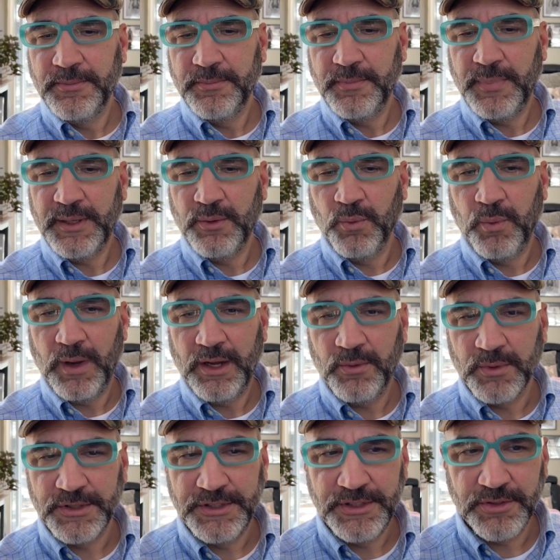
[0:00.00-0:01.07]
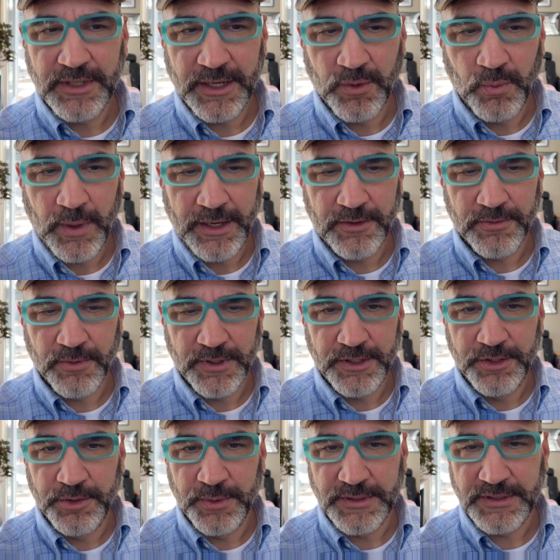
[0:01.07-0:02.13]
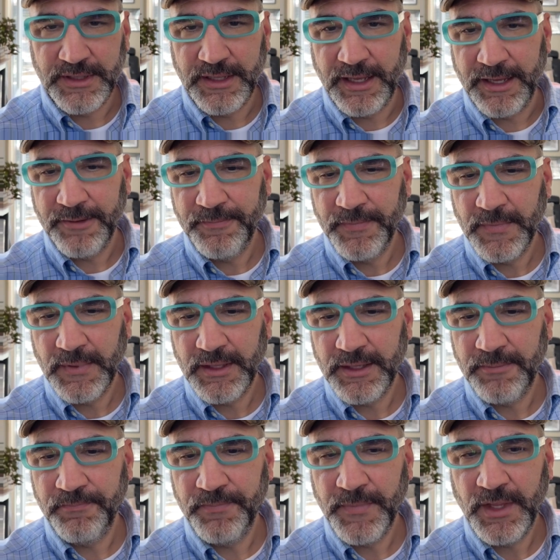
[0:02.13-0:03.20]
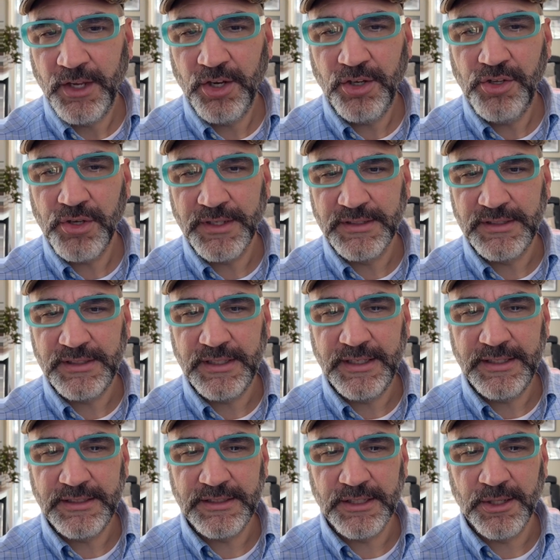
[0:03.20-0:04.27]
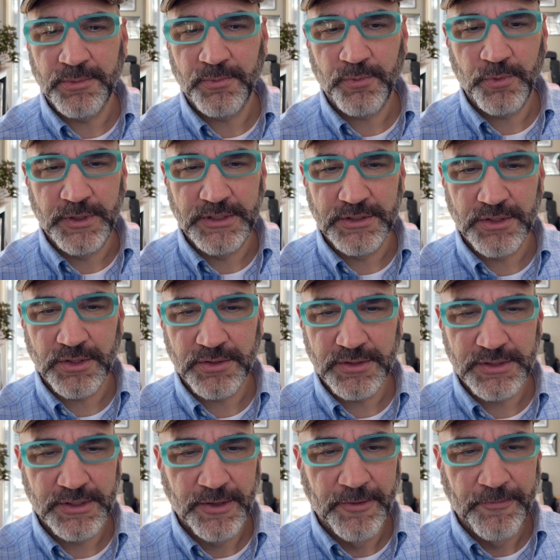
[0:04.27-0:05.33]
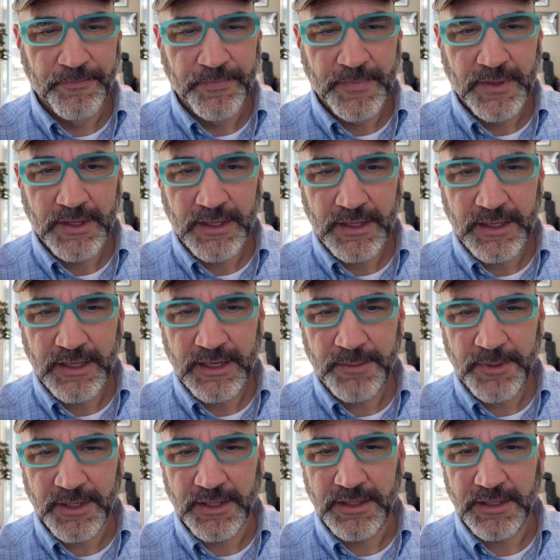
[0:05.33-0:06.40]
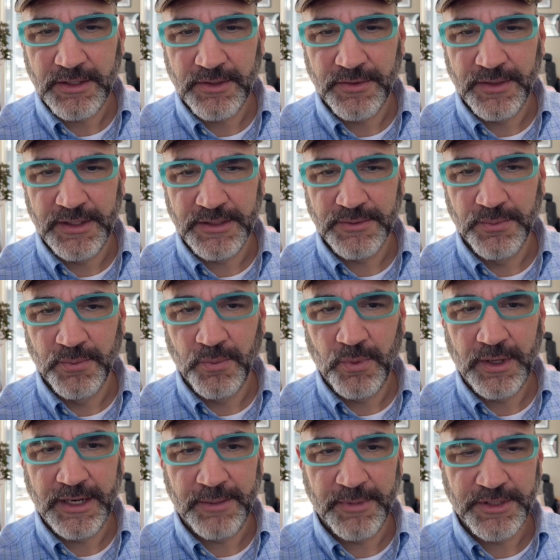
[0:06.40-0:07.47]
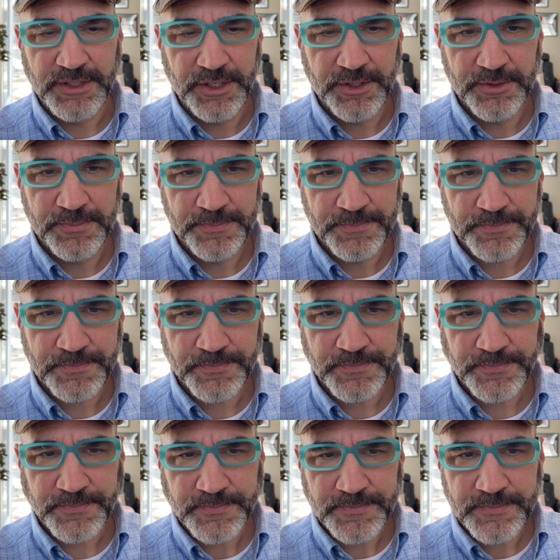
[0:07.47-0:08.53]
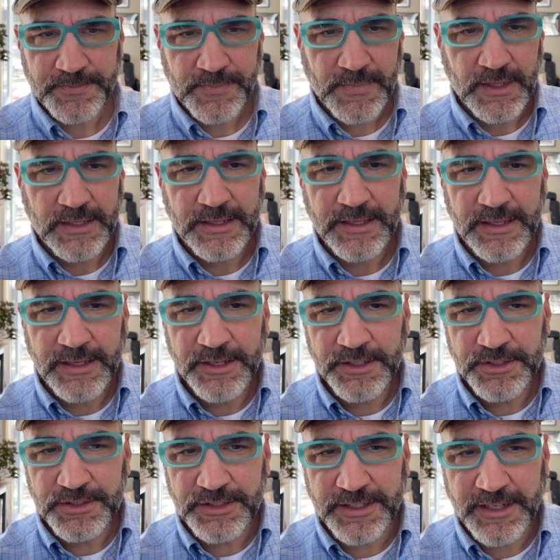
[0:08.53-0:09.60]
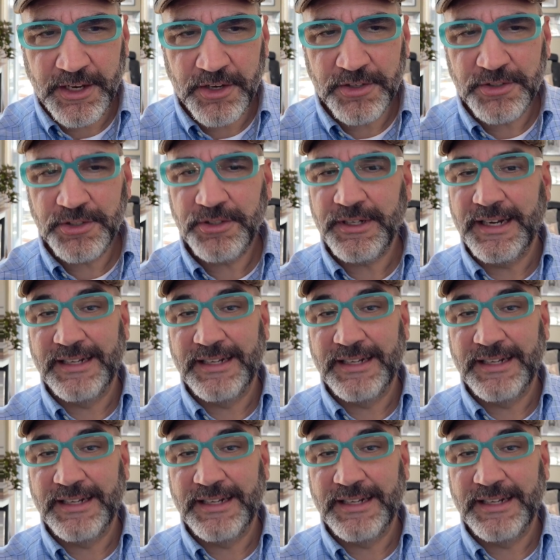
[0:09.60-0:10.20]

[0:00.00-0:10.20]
But while we're still kind of waiting for it to do its thing, here you can see some results. And I'm going to click on this one image here. Here's the character.